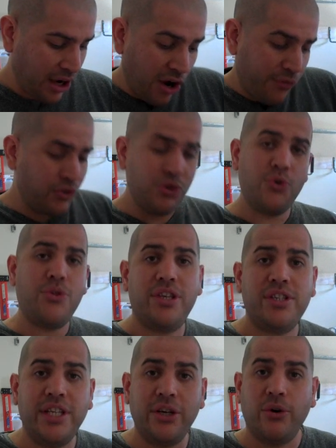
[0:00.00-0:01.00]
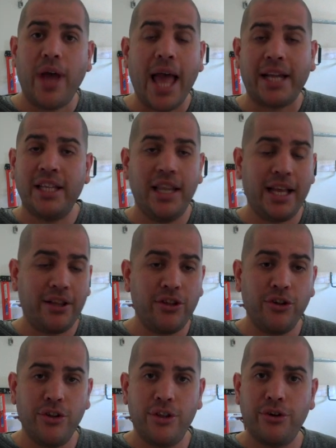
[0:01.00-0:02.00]
offering you this deal, acting like
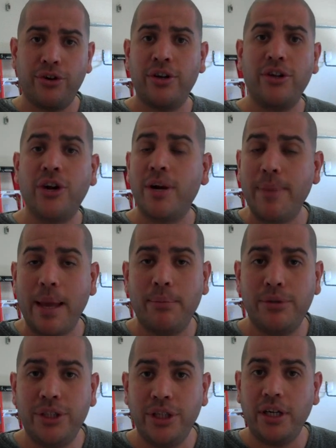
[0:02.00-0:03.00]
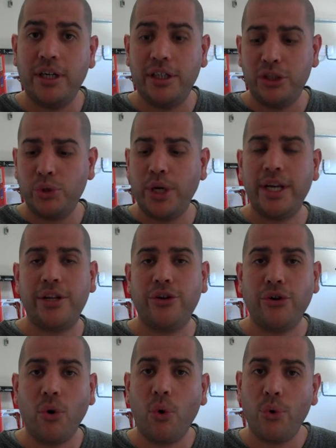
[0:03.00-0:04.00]
you're going to be able to trade in
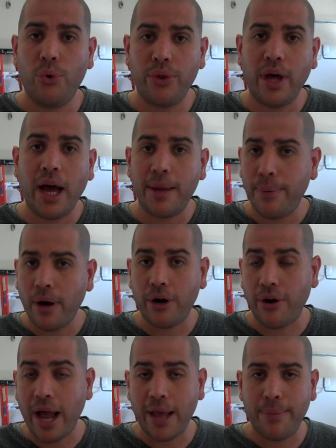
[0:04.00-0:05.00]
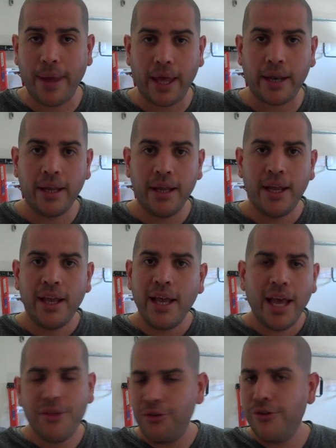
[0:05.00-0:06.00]
your old iPod or iPad.
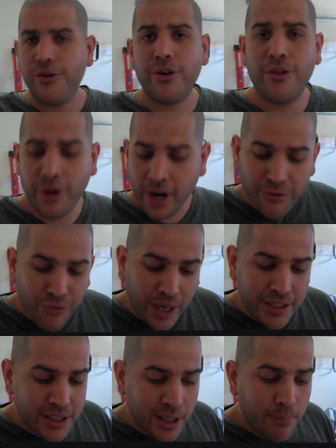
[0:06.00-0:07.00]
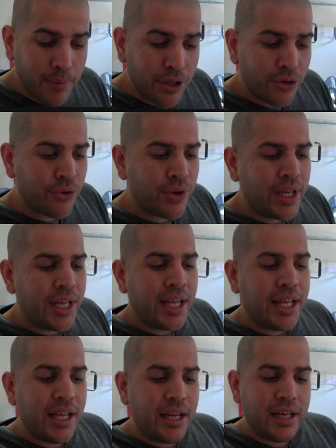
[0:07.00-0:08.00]
And then they're going to find some little
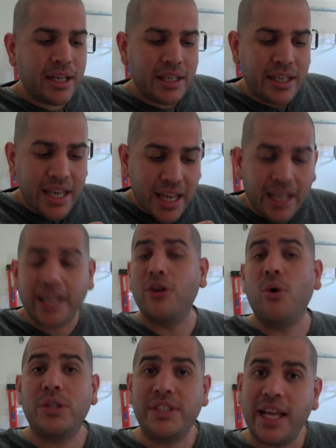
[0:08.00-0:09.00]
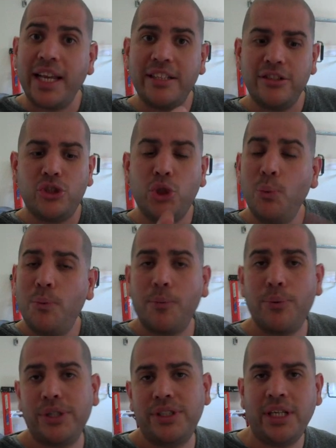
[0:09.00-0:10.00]
nick, you know, it's not in super
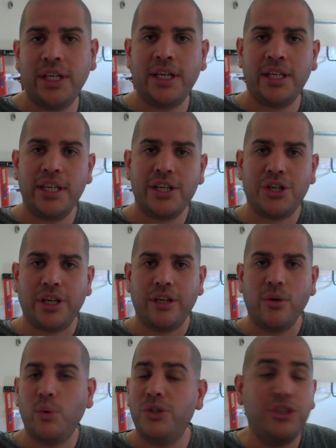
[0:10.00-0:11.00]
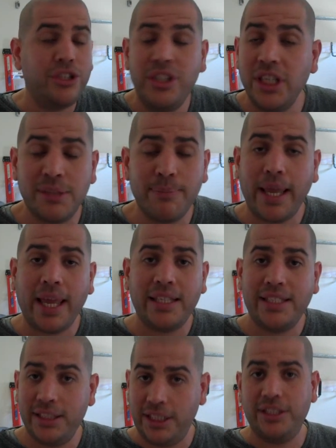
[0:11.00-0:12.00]
pristine condition, which doesn't make any
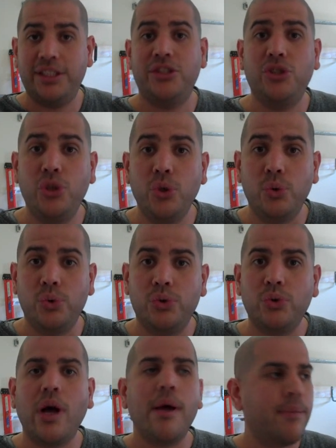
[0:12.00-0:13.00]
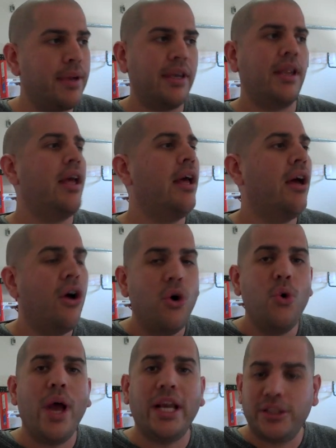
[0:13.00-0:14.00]
sense because it's used. I mean,
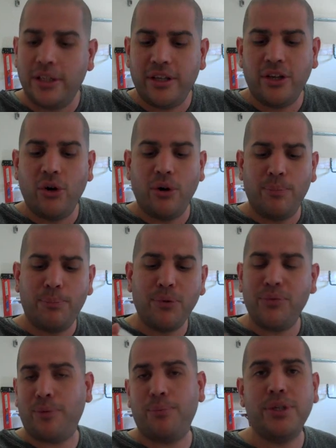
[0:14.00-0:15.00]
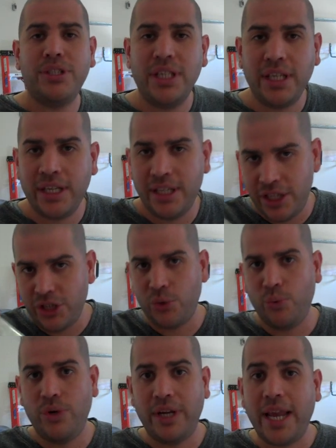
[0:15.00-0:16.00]
who has a, you know, perfect pristine
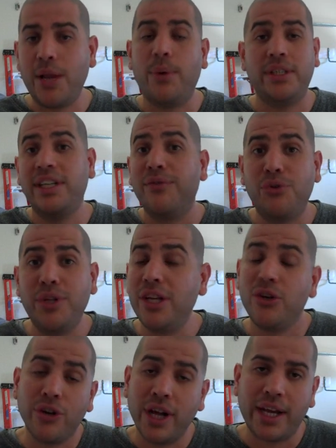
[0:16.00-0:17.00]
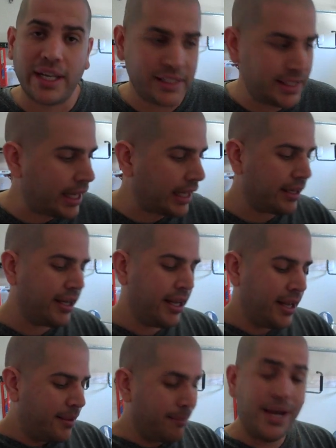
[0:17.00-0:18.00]
condition one anyways? And if you did, you're not going to sell it.
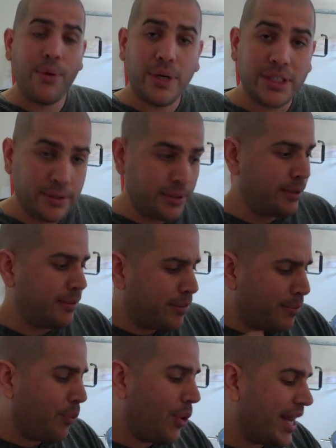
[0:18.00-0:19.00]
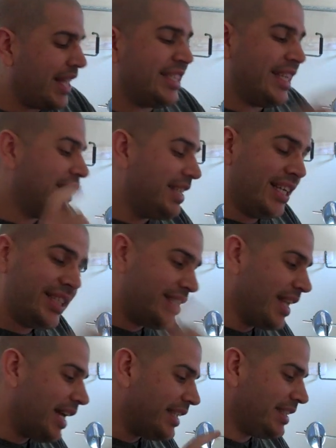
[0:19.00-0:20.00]
But anyways, the point is, it does
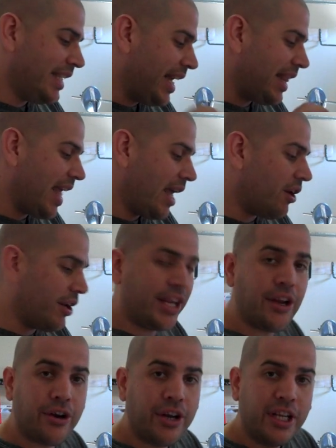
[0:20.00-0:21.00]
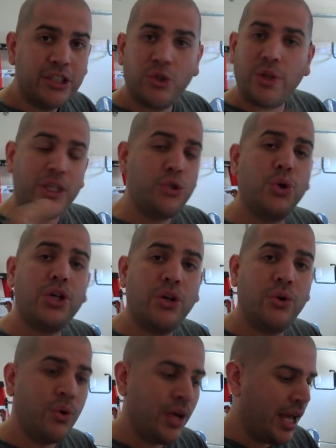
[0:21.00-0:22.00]
not say that on here. So they trick
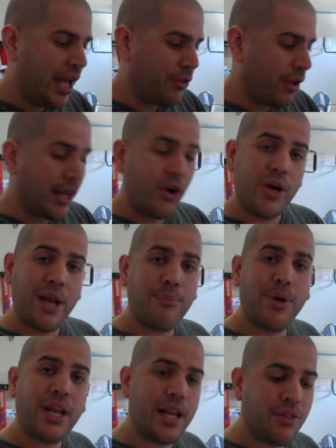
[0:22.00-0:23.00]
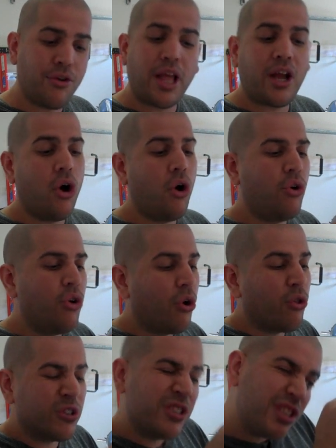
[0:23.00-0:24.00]
you, and they're like, oh yeah, bring it in. They're like, oh
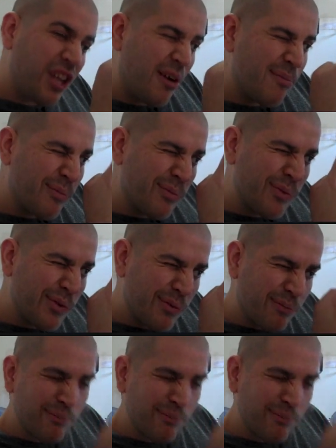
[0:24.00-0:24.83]
no, there's something